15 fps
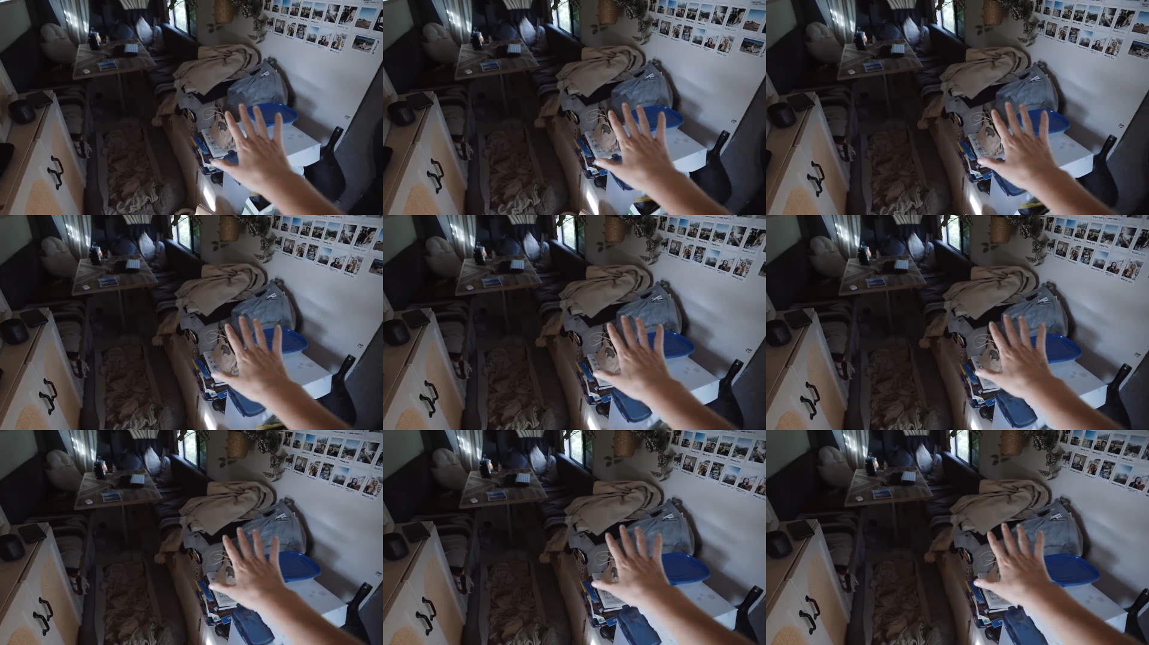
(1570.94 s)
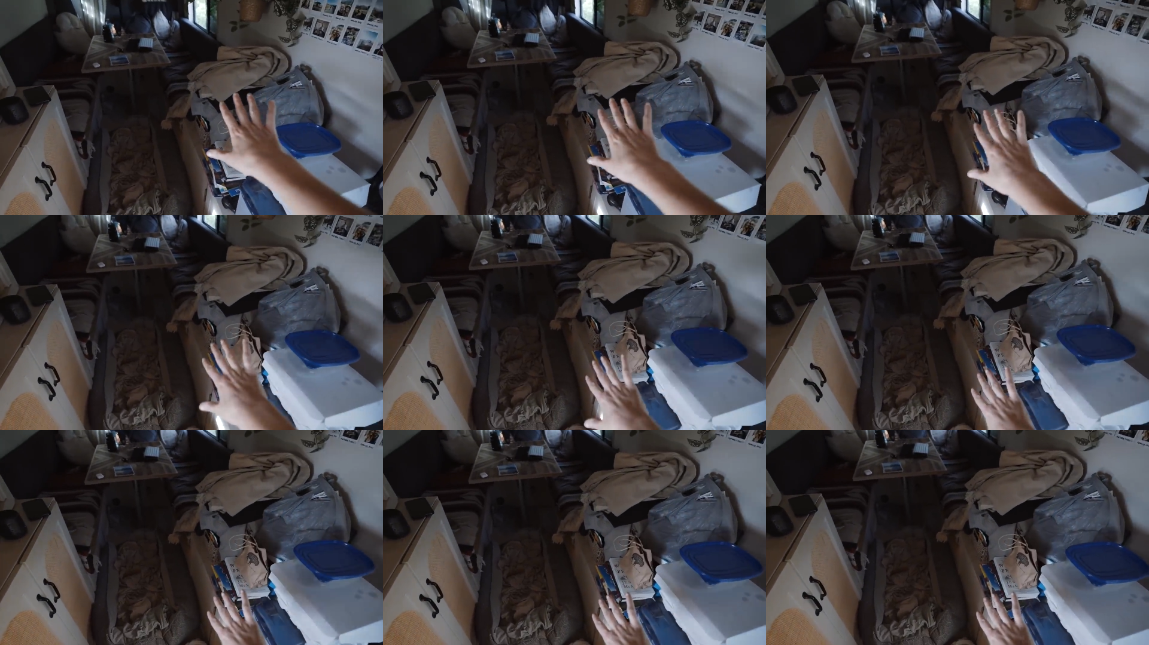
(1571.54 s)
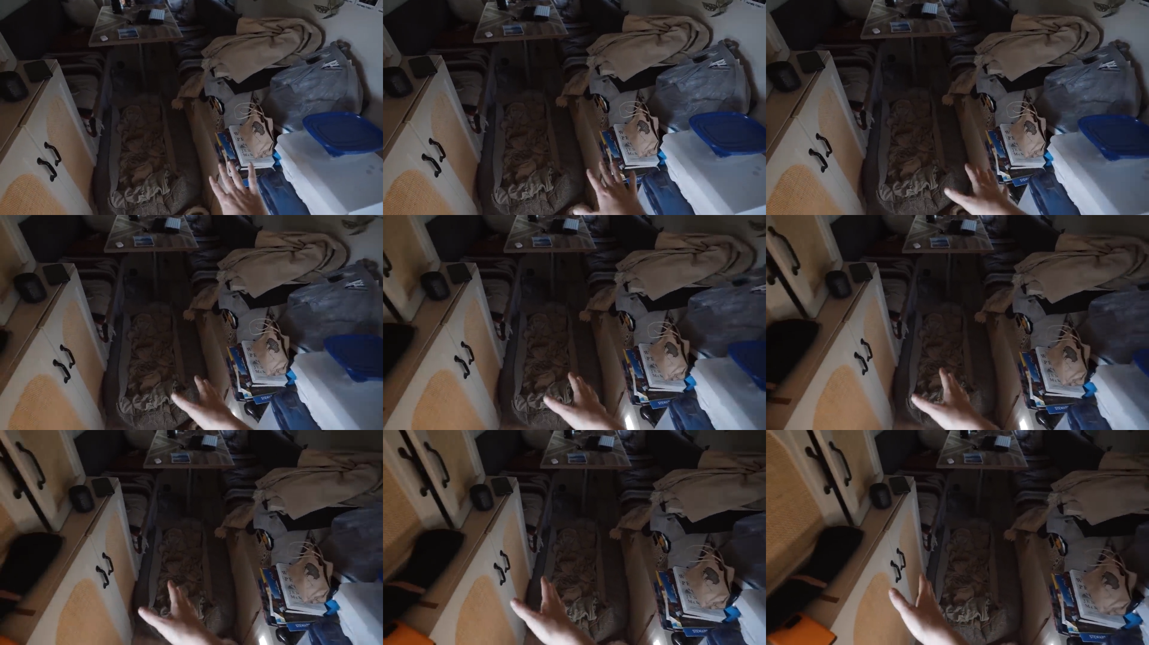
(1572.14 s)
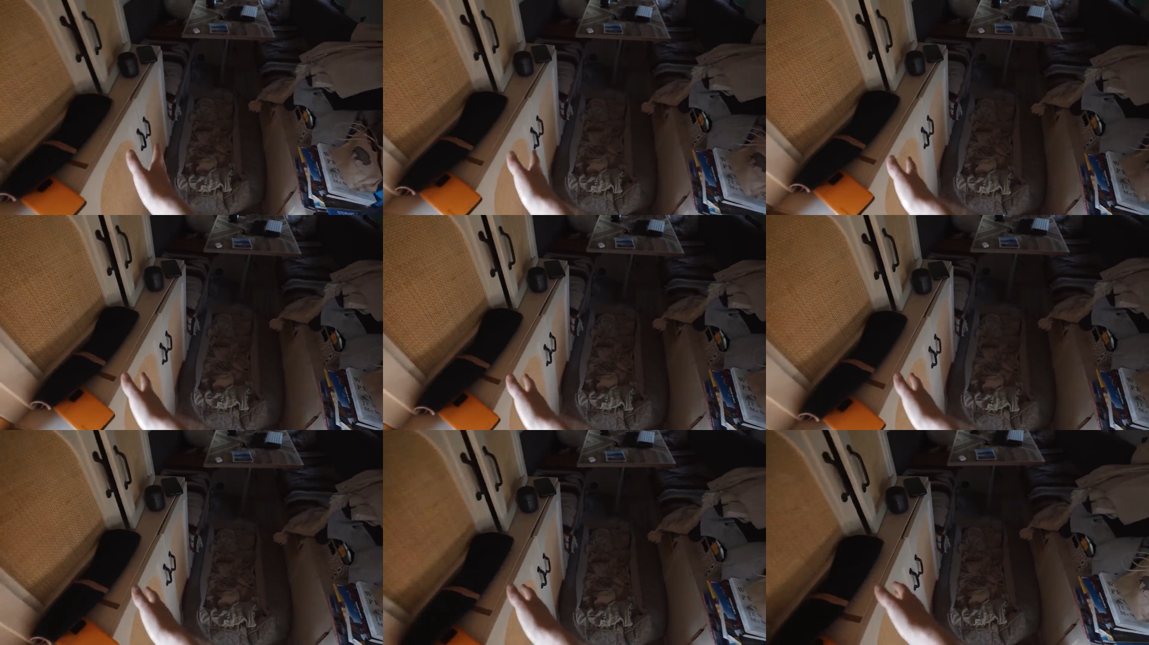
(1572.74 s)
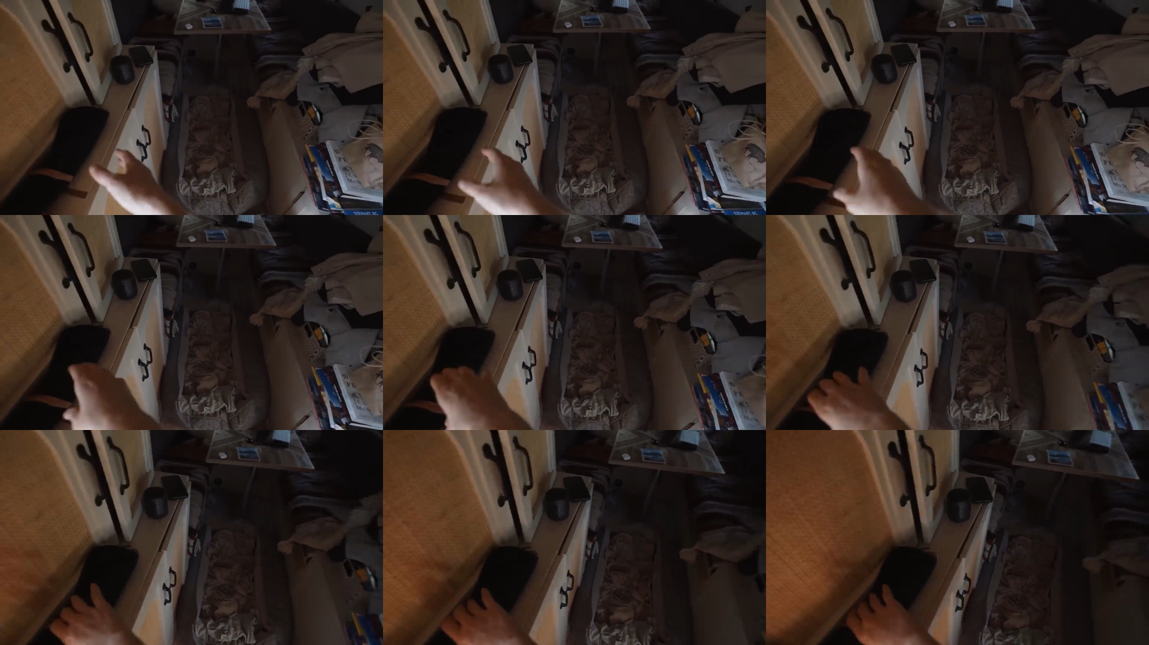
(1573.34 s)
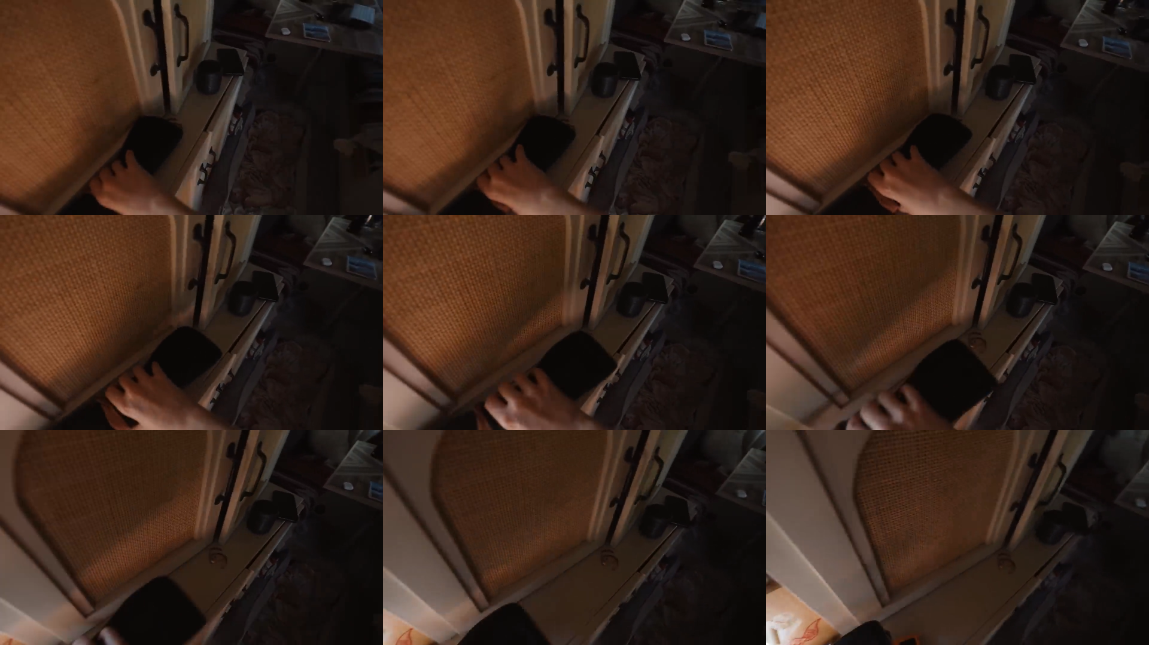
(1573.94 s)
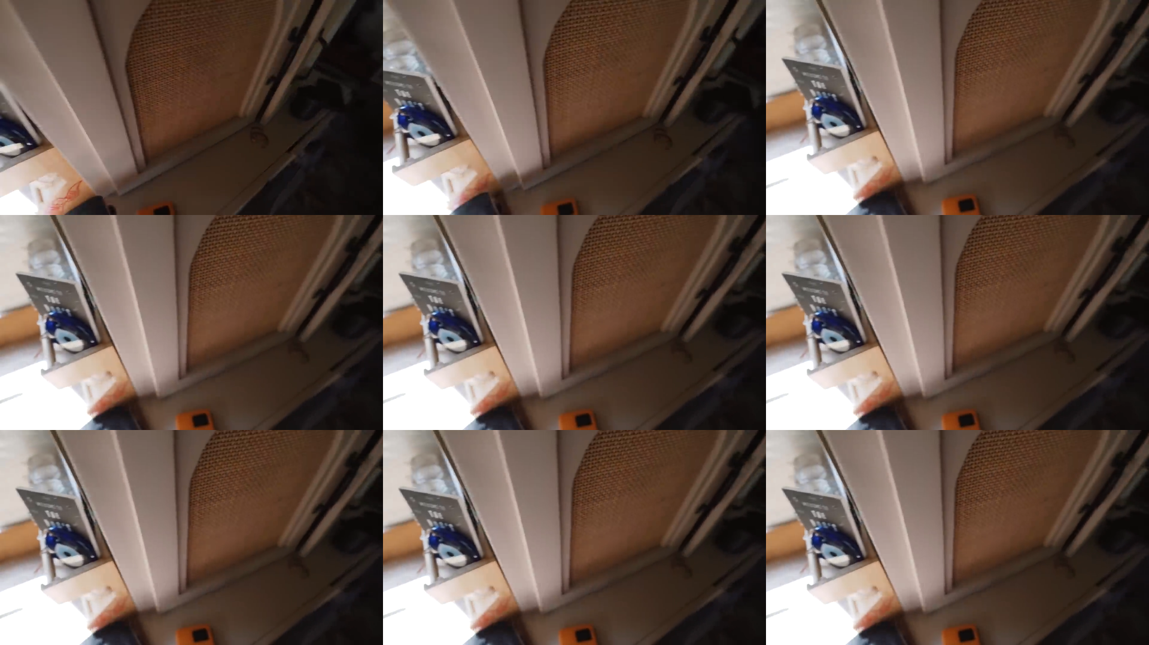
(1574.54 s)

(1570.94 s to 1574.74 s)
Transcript: [unreadable: no face in view]